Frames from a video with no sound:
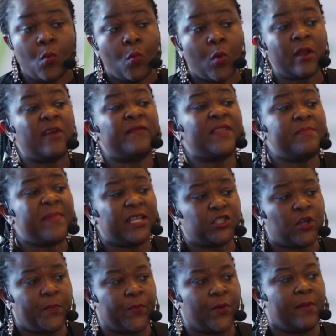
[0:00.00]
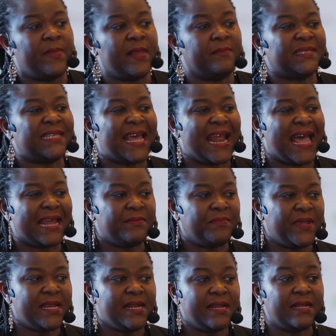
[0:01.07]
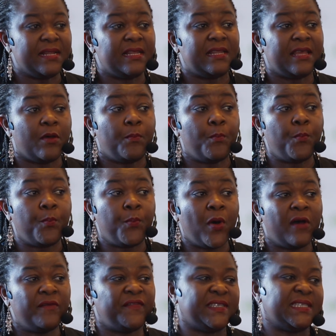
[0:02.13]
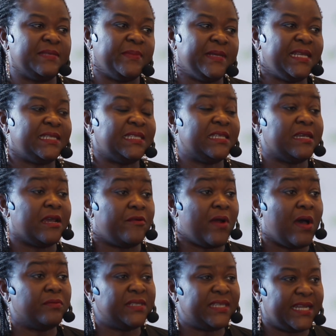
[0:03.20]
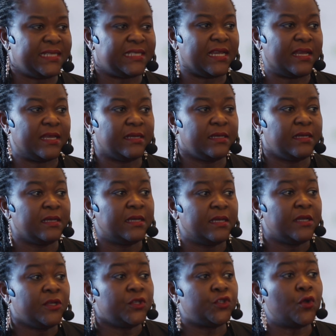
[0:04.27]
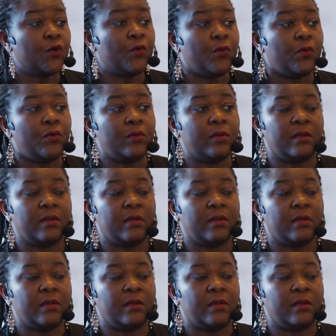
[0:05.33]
one of the major problems that had been the poor visibility around data. So